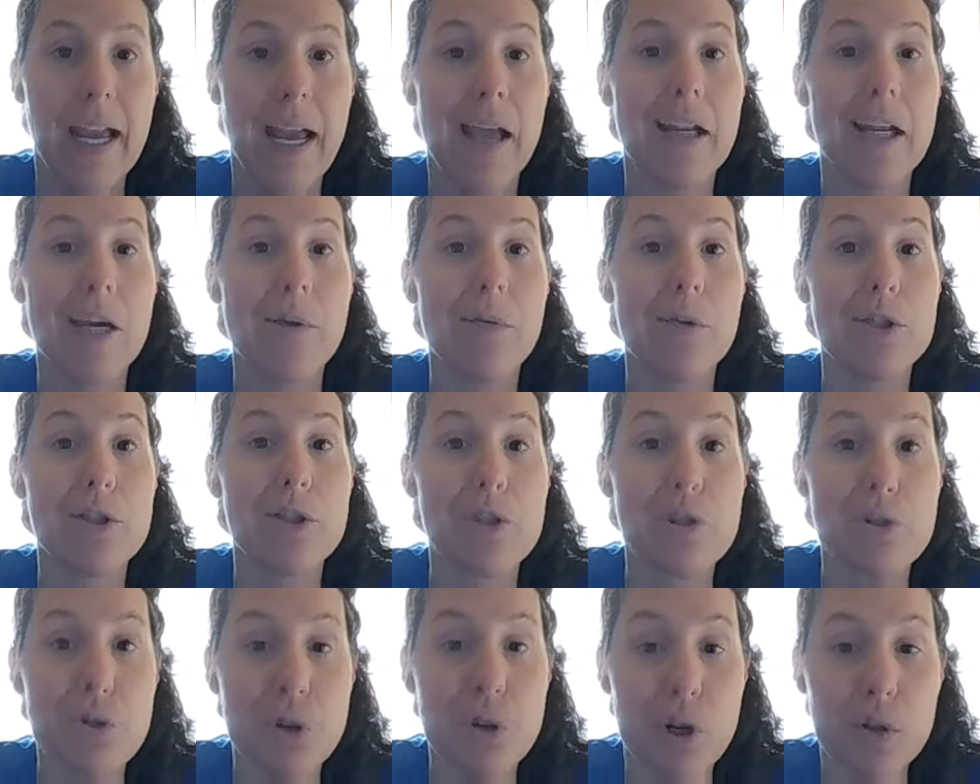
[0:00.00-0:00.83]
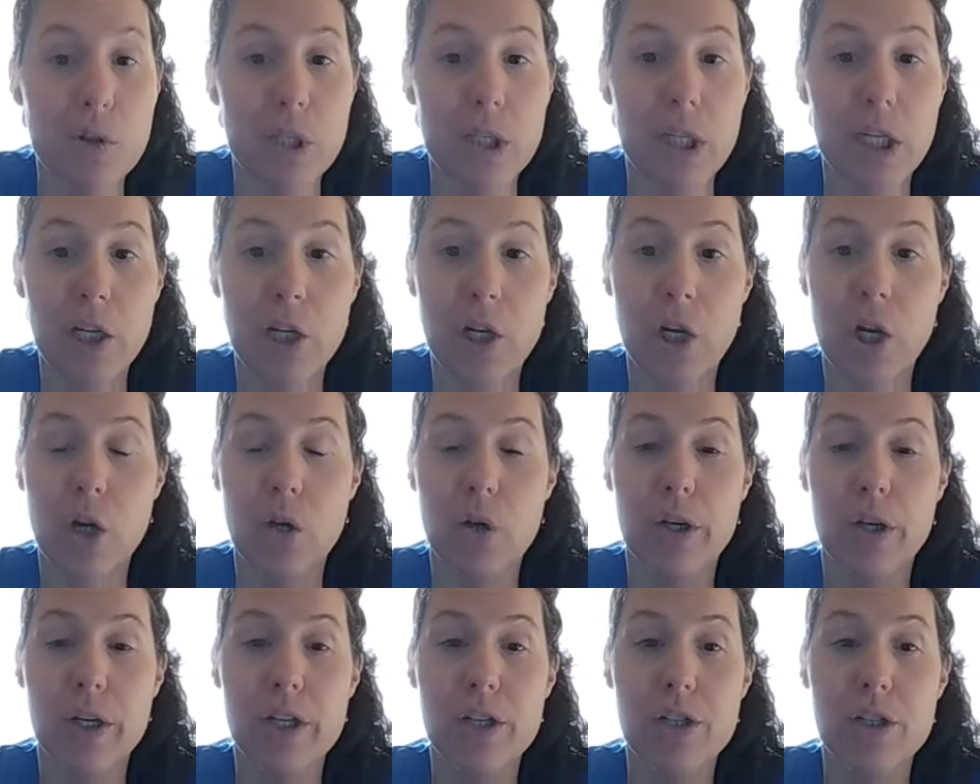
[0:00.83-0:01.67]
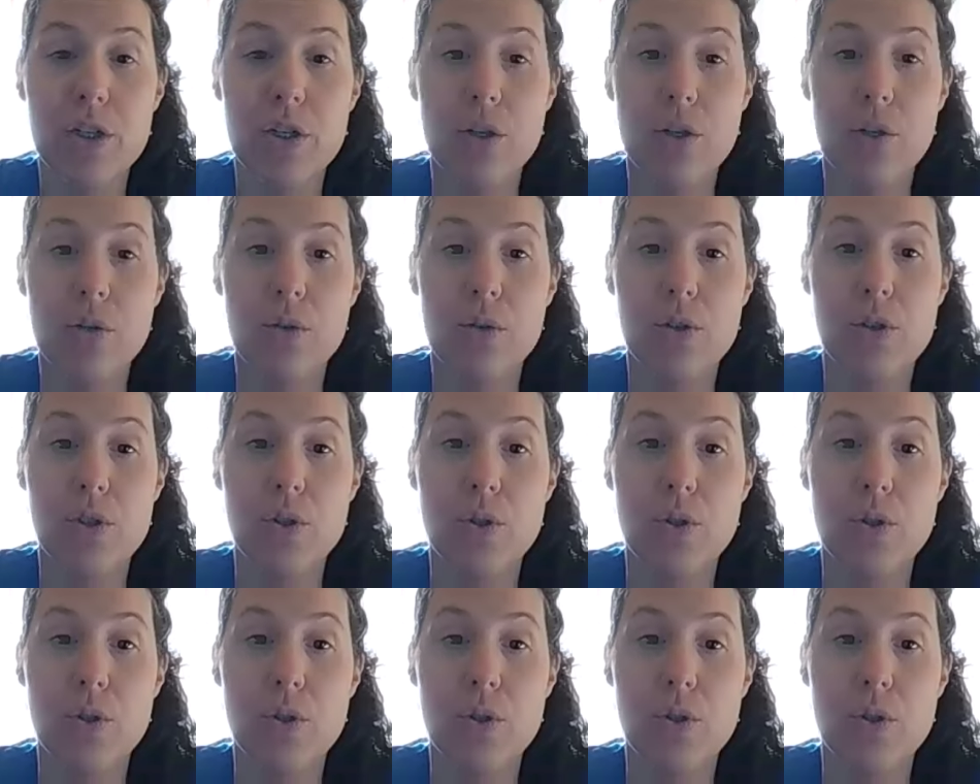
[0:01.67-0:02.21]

And I would strongly encourage you